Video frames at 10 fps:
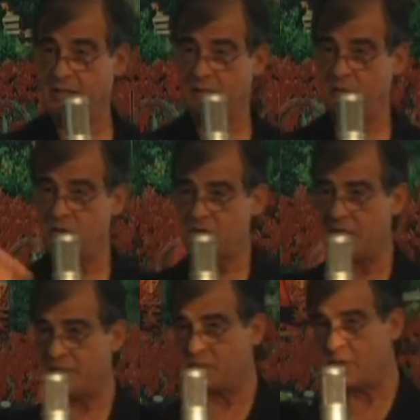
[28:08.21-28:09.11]
If you just
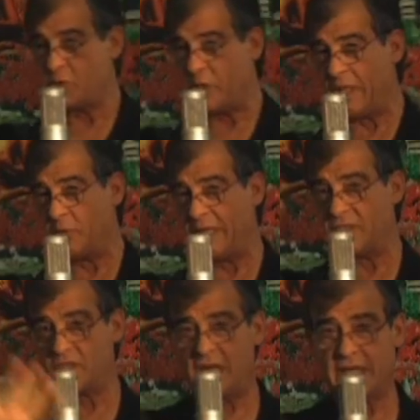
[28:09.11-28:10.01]
have spirituality without
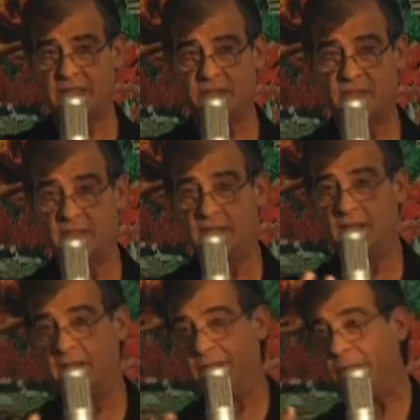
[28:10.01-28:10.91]
science,
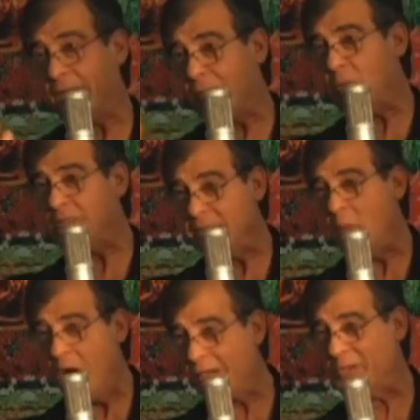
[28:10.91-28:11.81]
you're not really
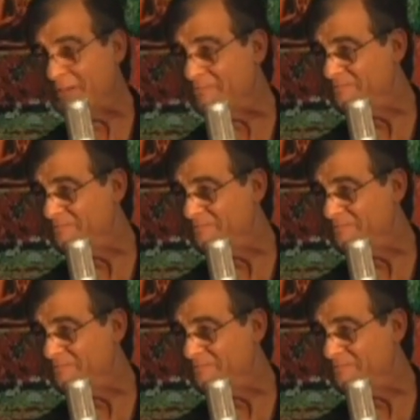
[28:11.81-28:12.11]
modern.